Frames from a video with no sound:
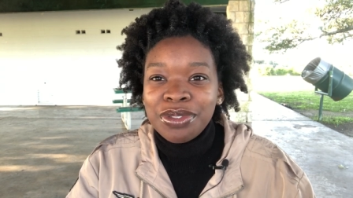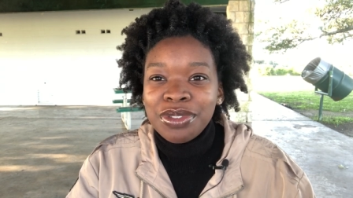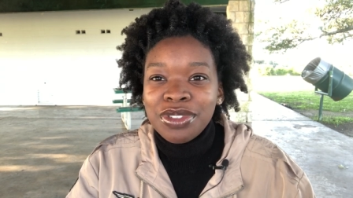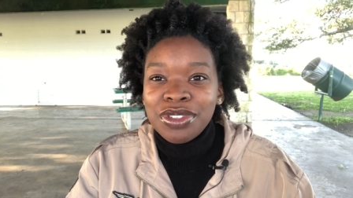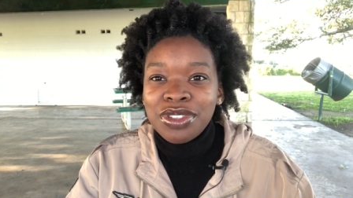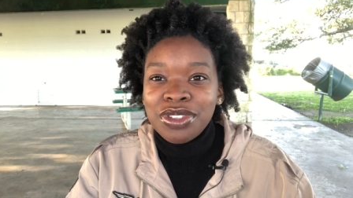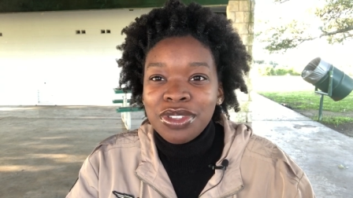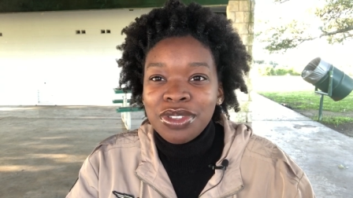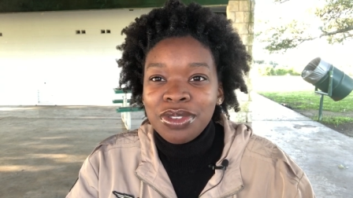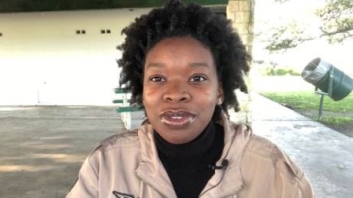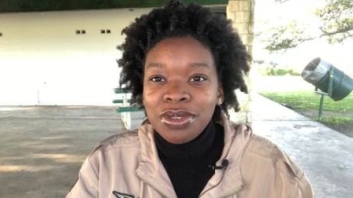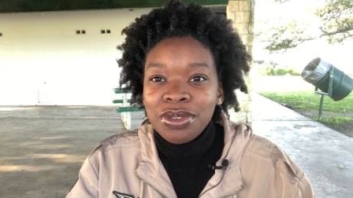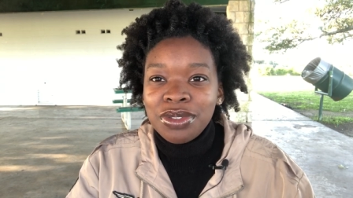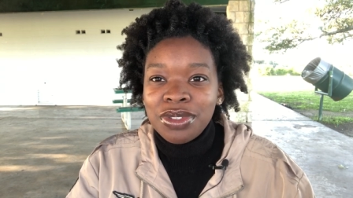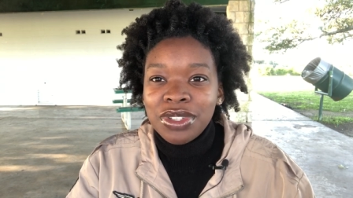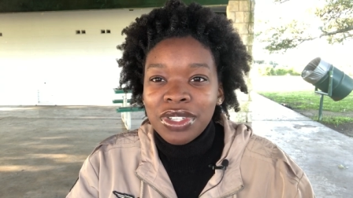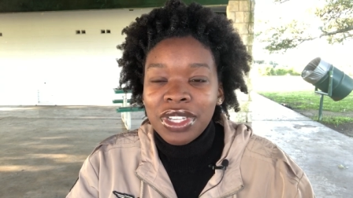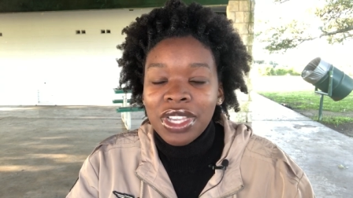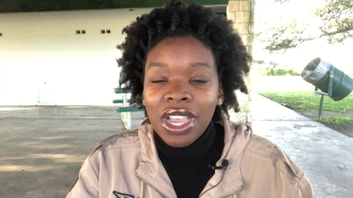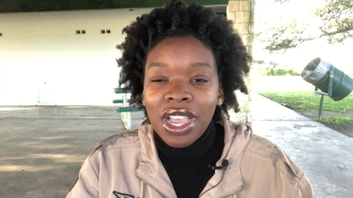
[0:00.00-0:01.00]
to
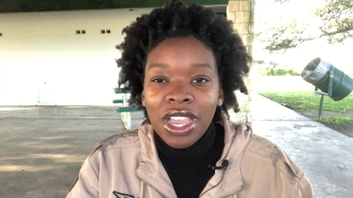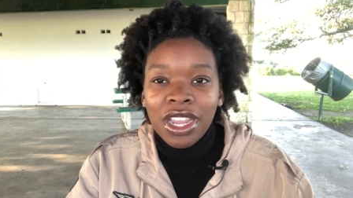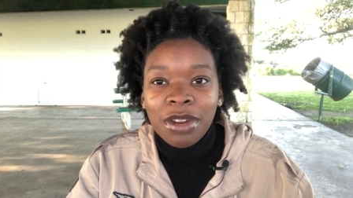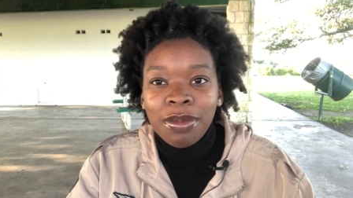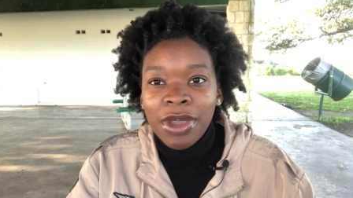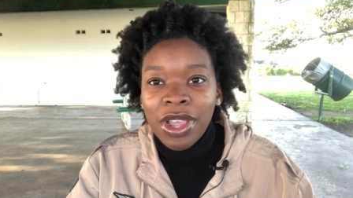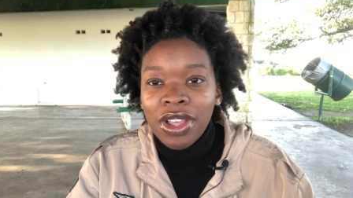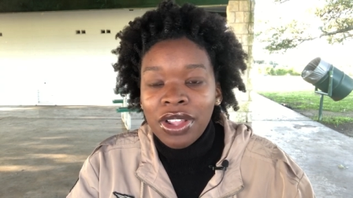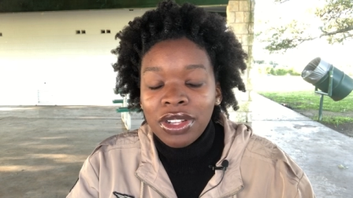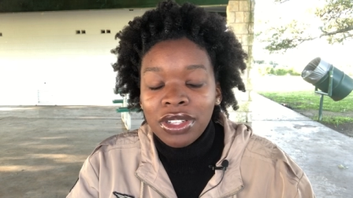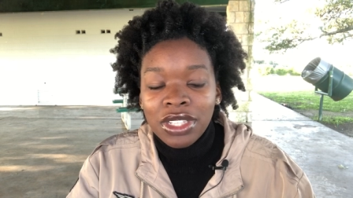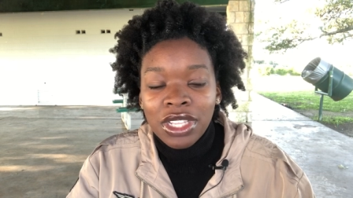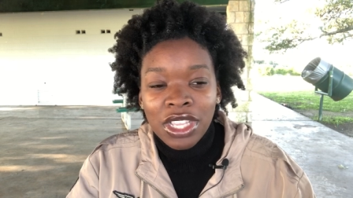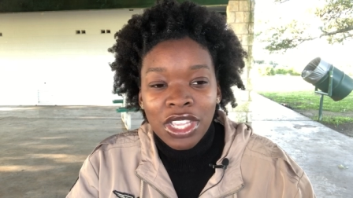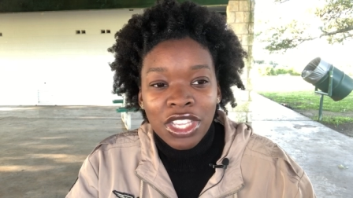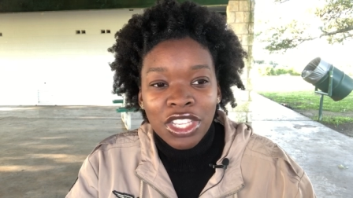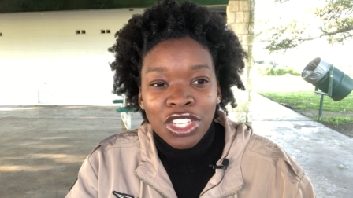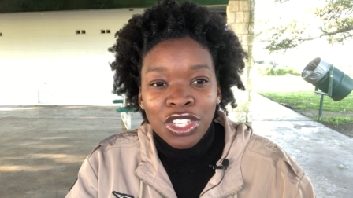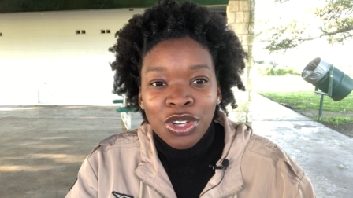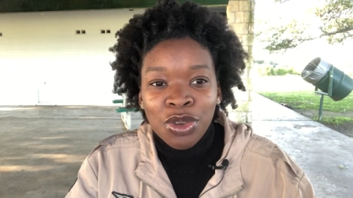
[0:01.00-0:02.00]
to God about
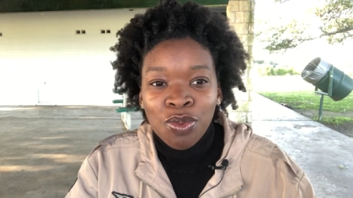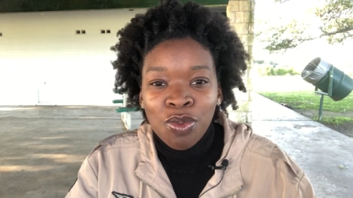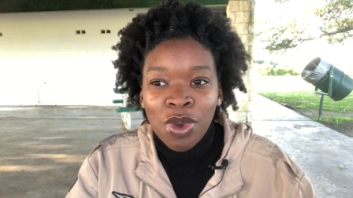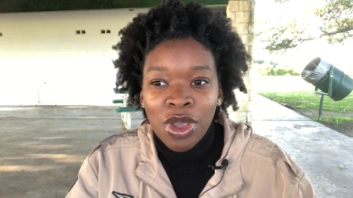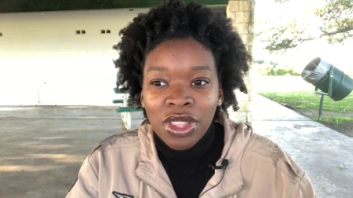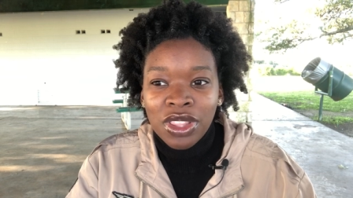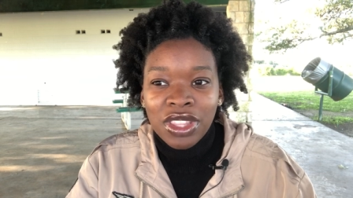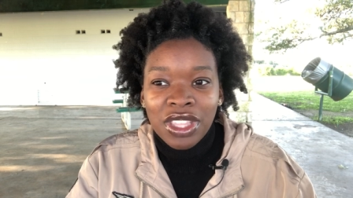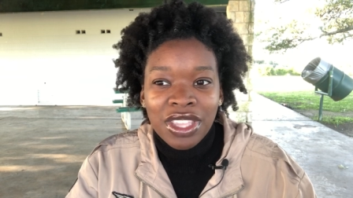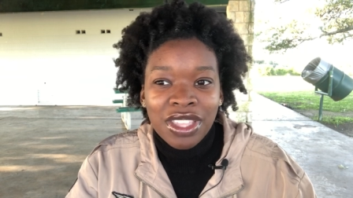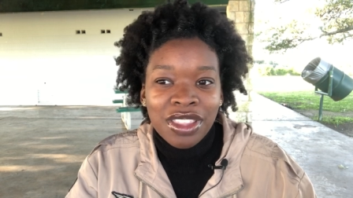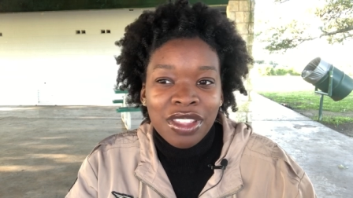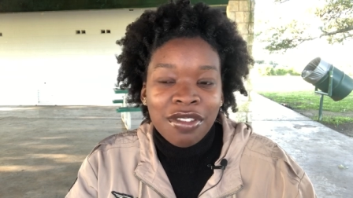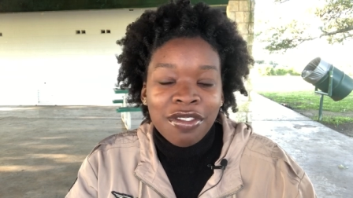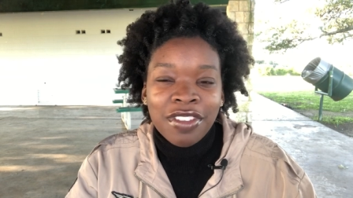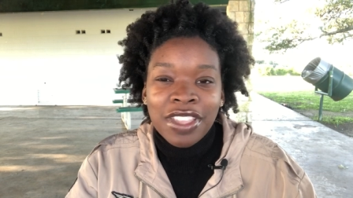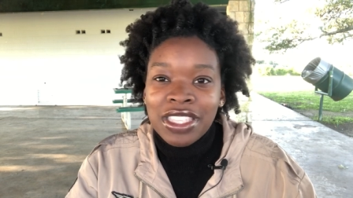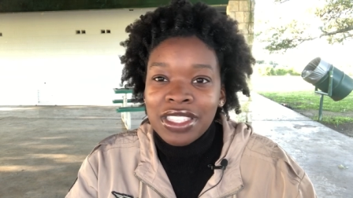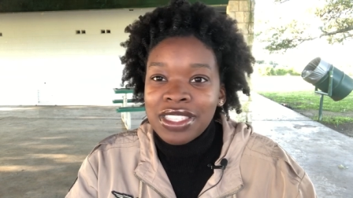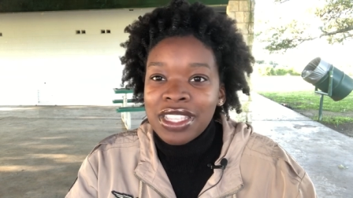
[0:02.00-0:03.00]
you know what the, the
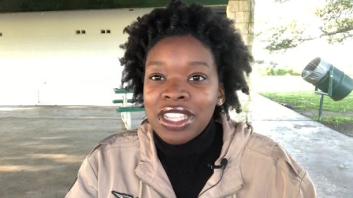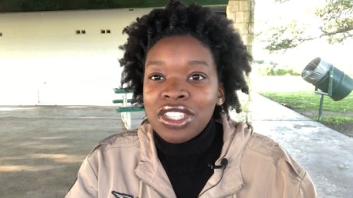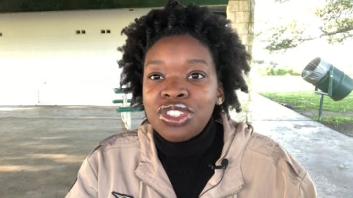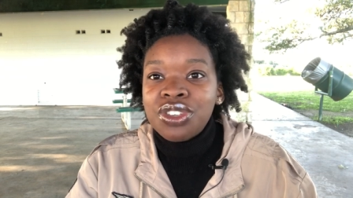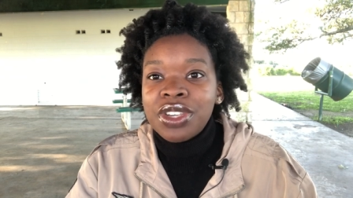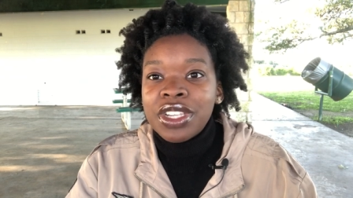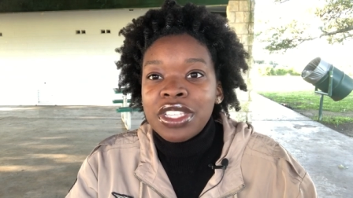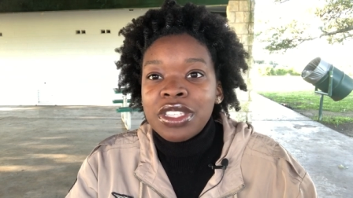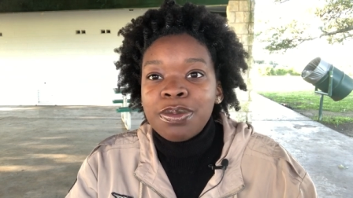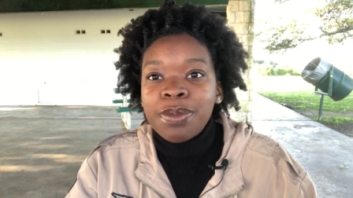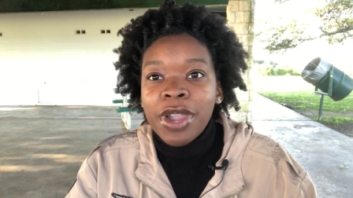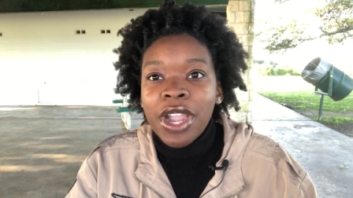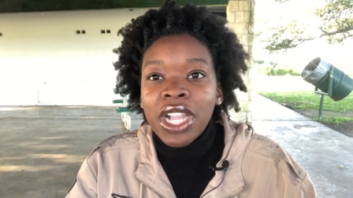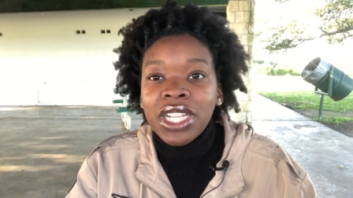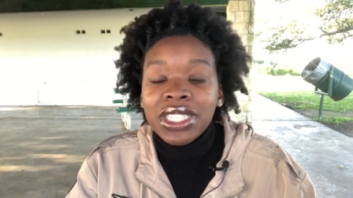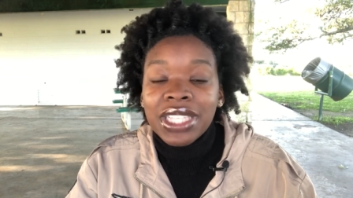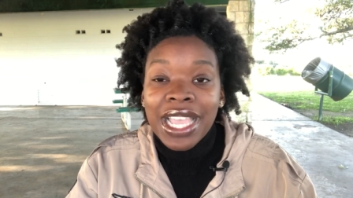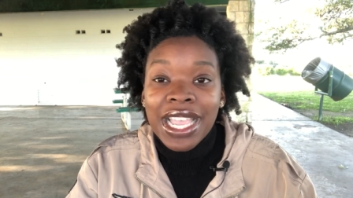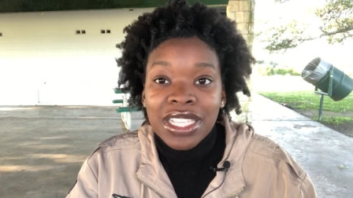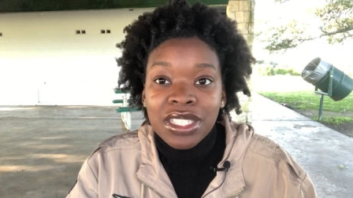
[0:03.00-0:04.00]
events that transpired
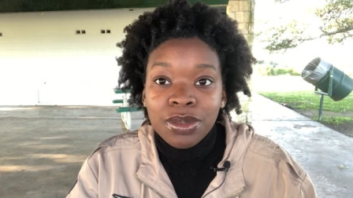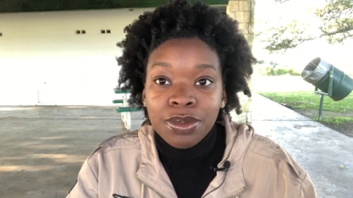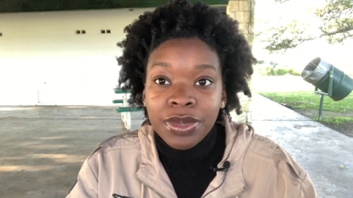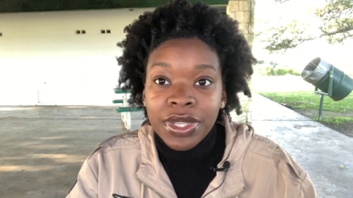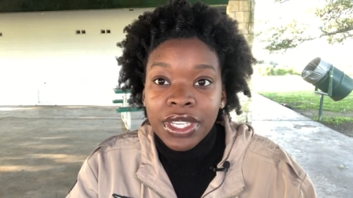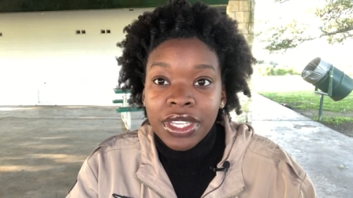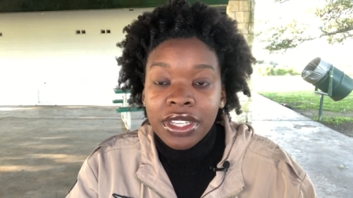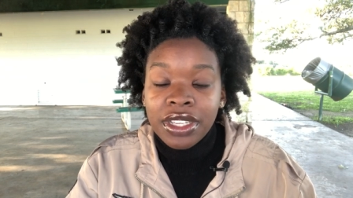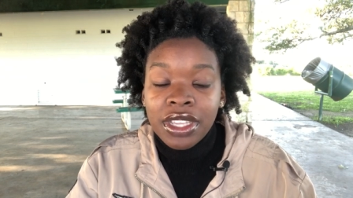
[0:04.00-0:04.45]
last week